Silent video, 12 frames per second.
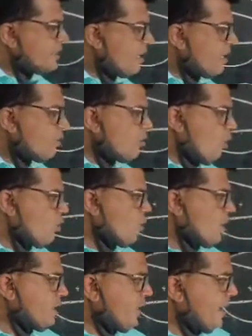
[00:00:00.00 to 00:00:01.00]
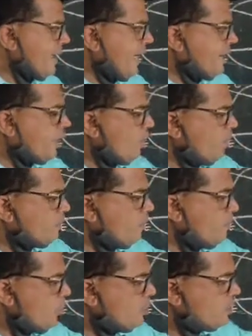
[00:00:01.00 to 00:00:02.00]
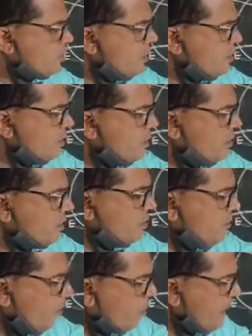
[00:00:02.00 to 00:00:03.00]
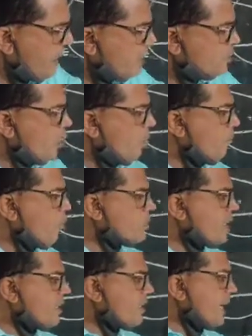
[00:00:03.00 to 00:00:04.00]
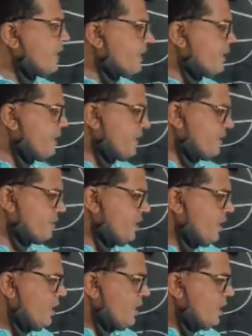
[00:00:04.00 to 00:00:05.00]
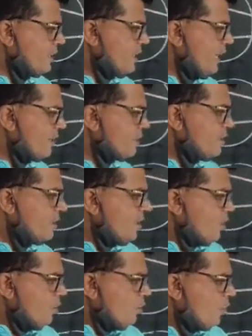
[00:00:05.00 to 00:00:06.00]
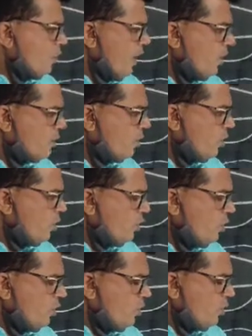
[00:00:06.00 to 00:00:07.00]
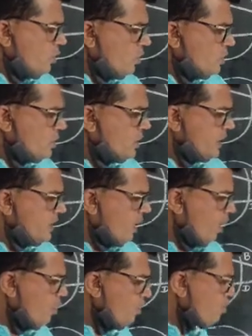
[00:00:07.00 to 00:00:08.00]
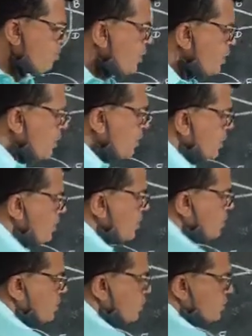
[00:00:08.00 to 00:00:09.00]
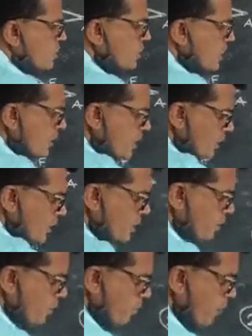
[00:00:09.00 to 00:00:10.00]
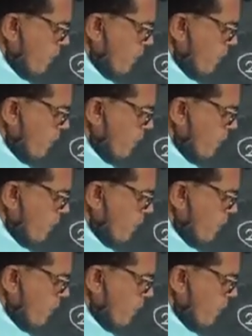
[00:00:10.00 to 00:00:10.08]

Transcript: are congruent and angle of the both sum of the angles of both are 90 degrees. Then we have to see now C